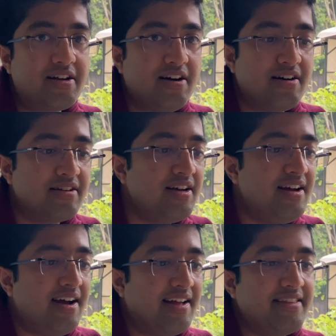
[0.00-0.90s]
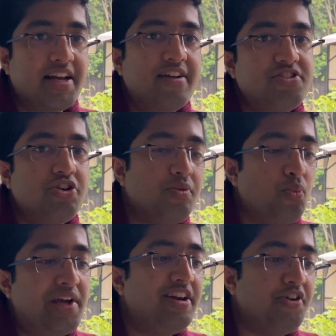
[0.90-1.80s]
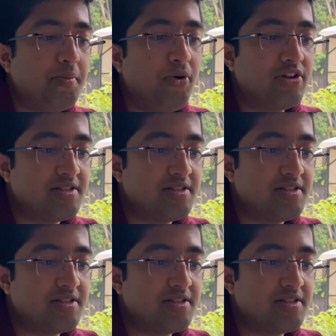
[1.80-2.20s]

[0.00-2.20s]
card and then gives you weekly reports